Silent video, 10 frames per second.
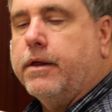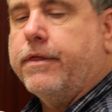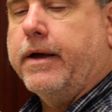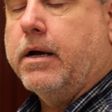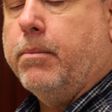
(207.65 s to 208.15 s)

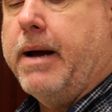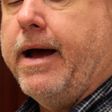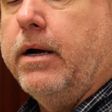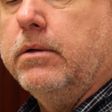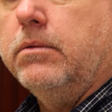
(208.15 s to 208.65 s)
Think
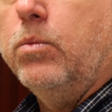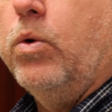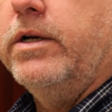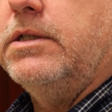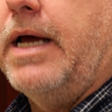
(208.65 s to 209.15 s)
about
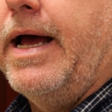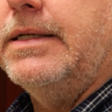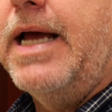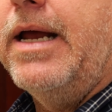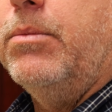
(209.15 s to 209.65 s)
what
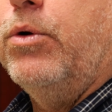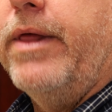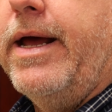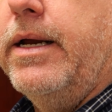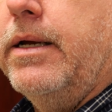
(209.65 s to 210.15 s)
size animal that